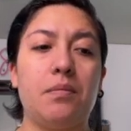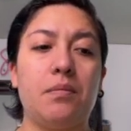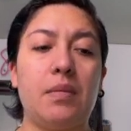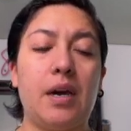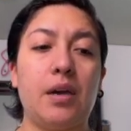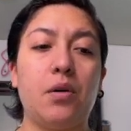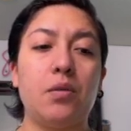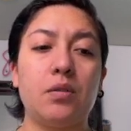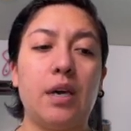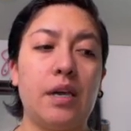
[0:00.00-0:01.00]
My whole
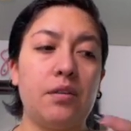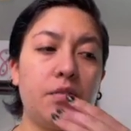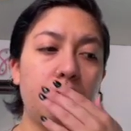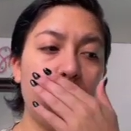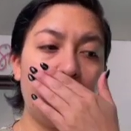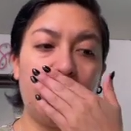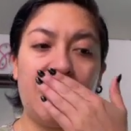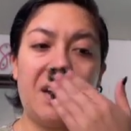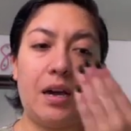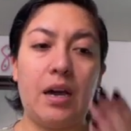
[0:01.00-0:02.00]
life,
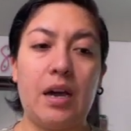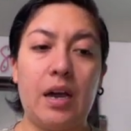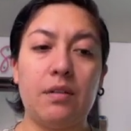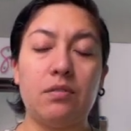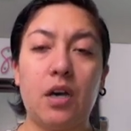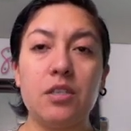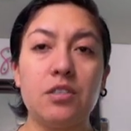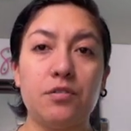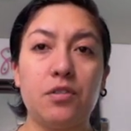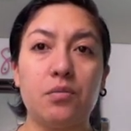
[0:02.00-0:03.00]
I've lost
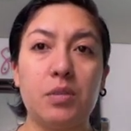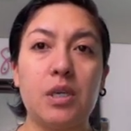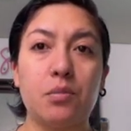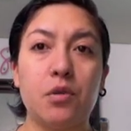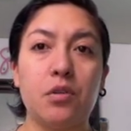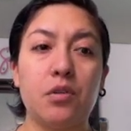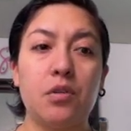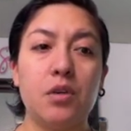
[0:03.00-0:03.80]
a few people.